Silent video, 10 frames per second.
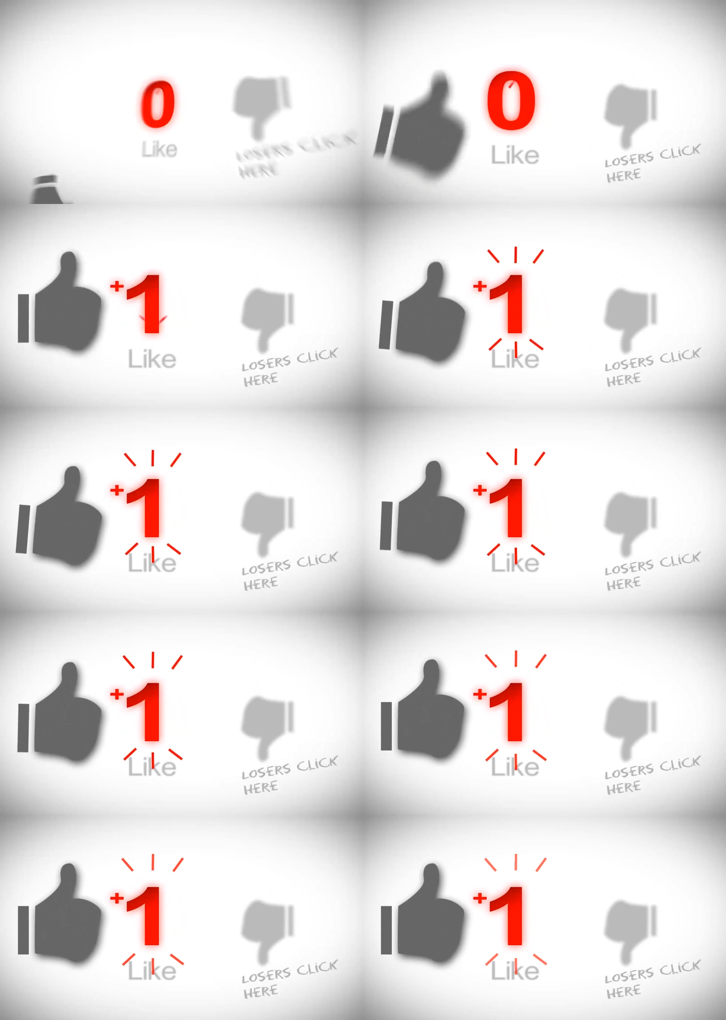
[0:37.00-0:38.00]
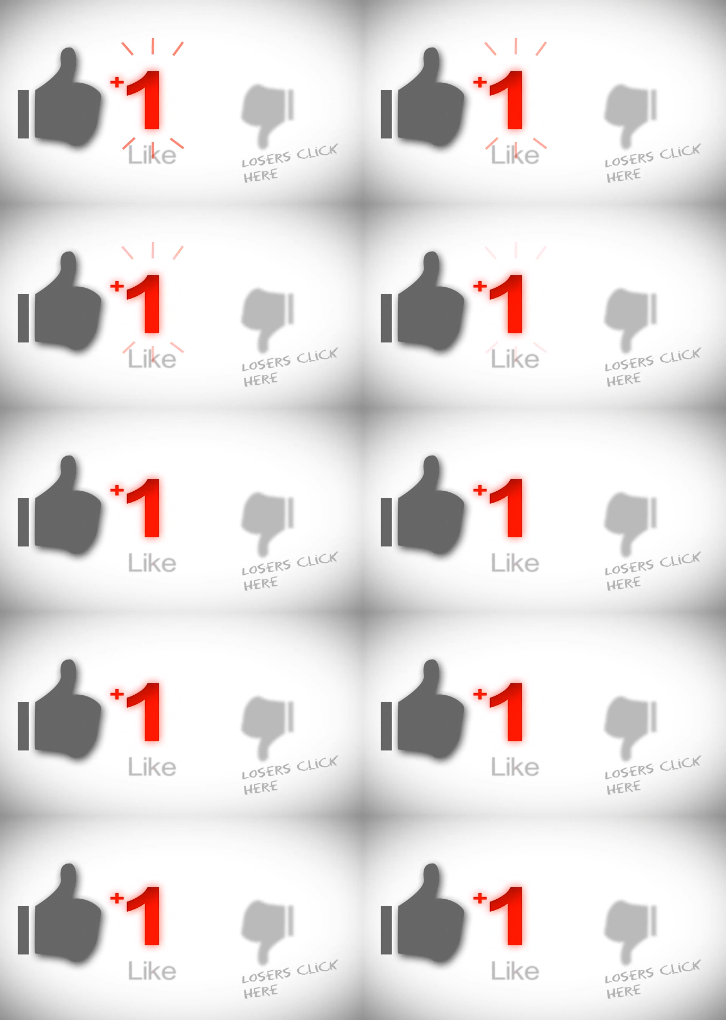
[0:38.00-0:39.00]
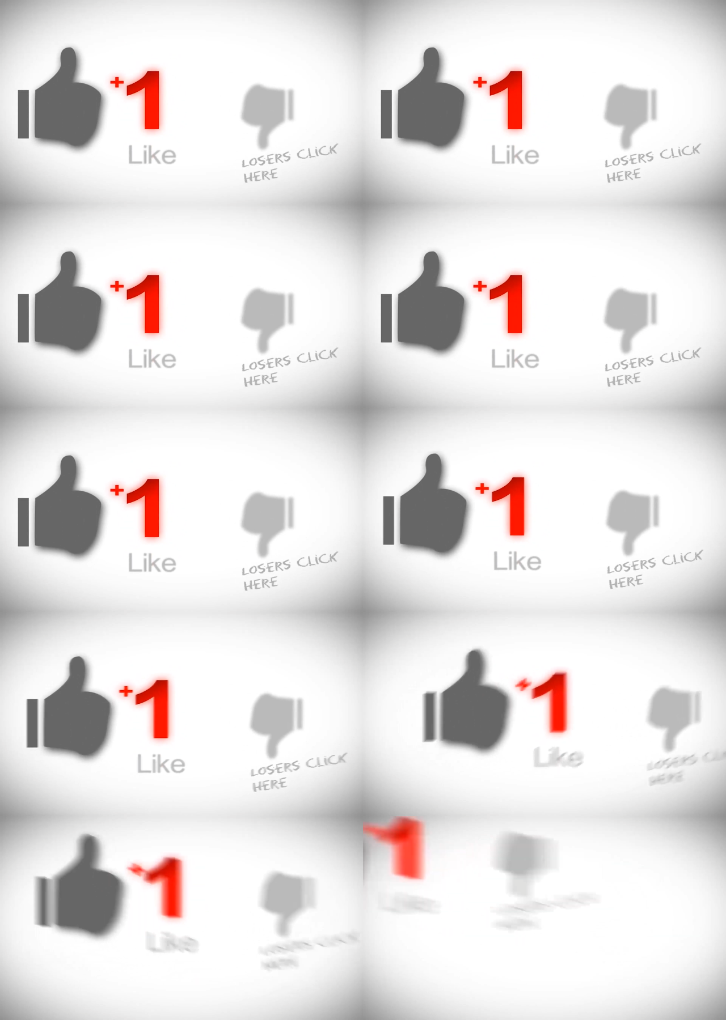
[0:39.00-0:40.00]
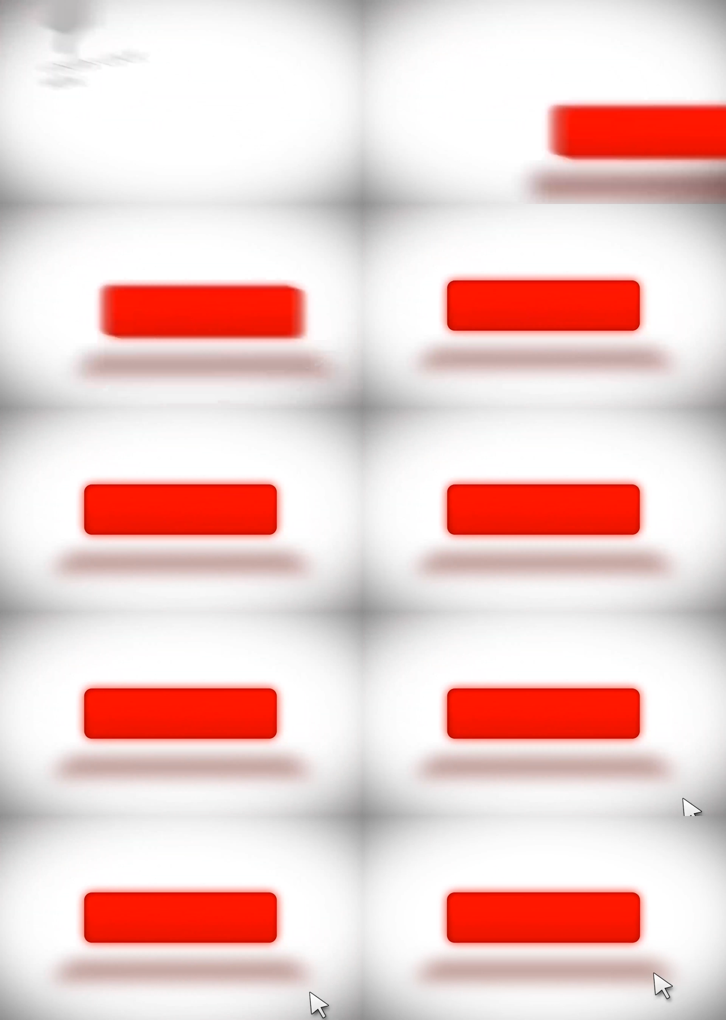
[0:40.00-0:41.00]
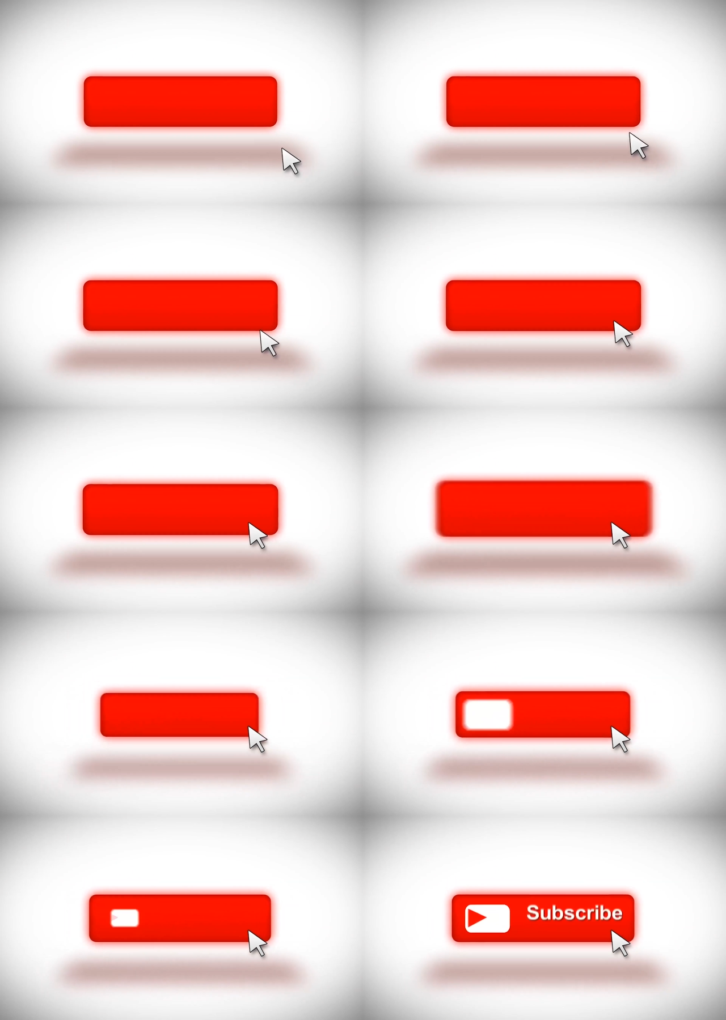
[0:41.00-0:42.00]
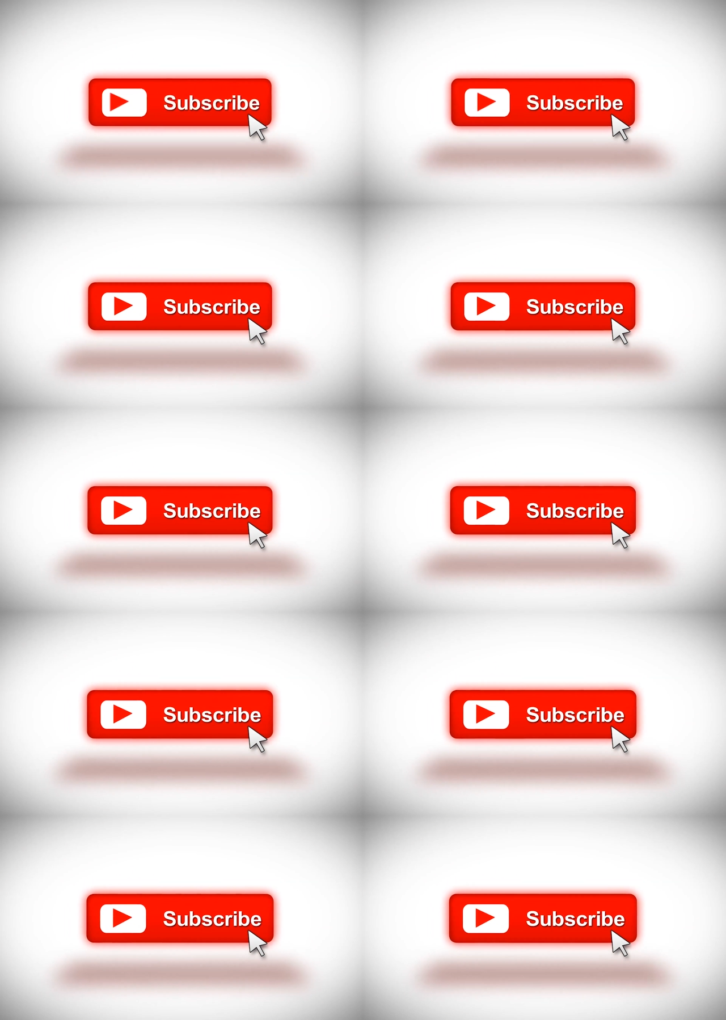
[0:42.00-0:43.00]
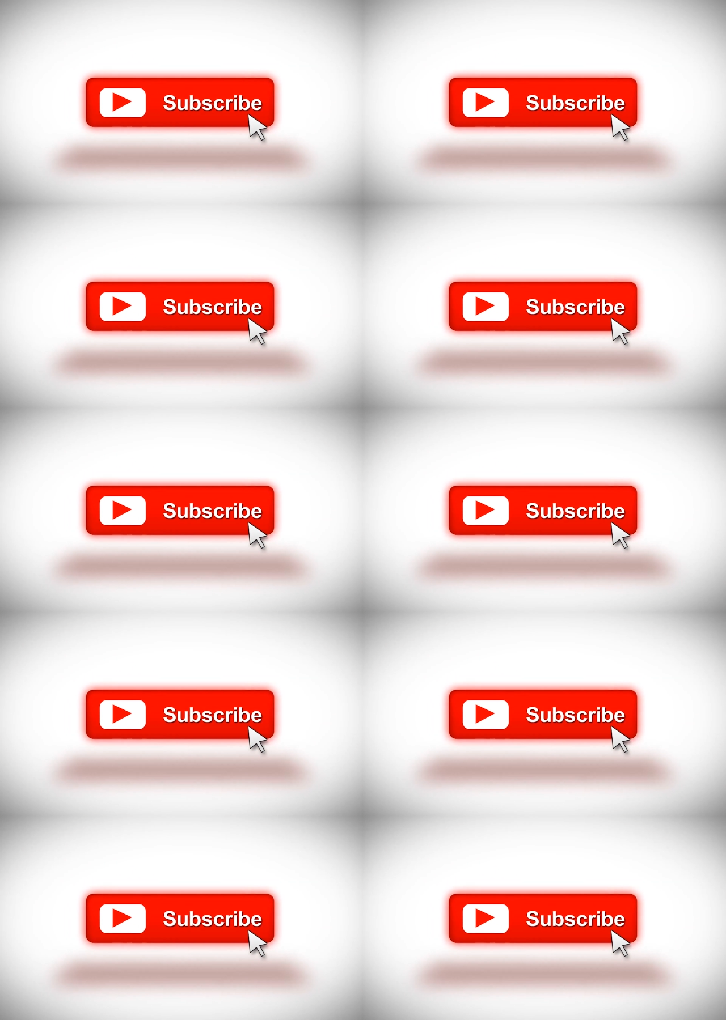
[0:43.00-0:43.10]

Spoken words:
Nobody's mouth can be seen.